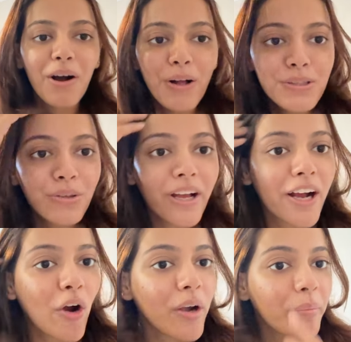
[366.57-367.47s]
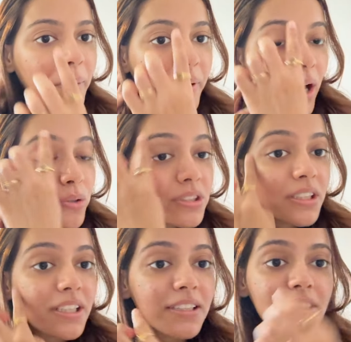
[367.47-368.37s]
Also, I got my brows
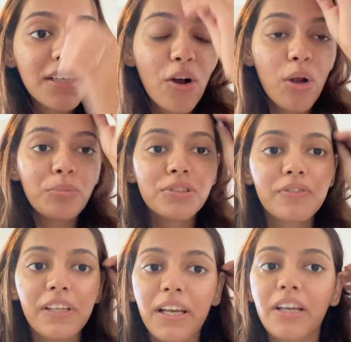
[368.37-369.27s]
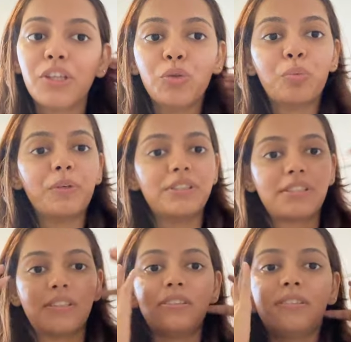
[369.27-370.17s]
done yesterday. I almost feel like a new
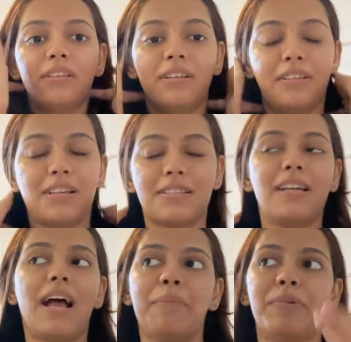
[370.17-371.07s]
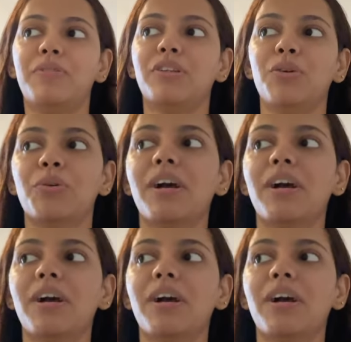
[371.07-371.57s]
person. Does that happen with you